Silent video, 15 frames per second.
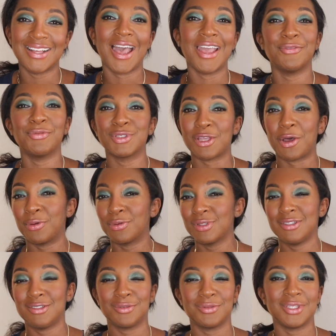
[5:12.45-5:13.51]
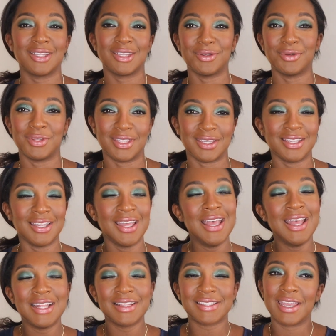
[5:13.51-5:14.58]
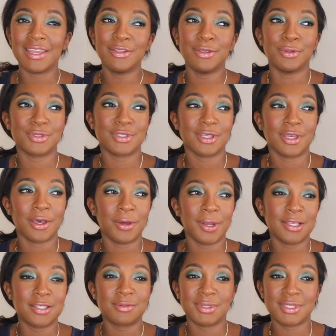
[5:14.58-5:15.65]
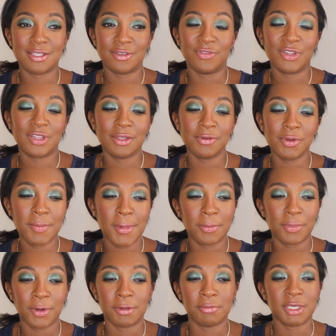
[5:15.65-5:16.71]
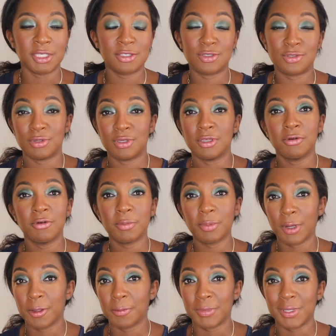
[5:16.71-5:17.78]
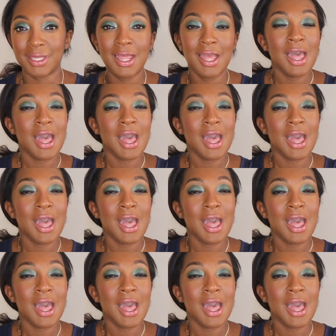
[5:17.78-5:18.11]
I was only doing clothing 10 years ago, and I specifically remember in my studio apartment,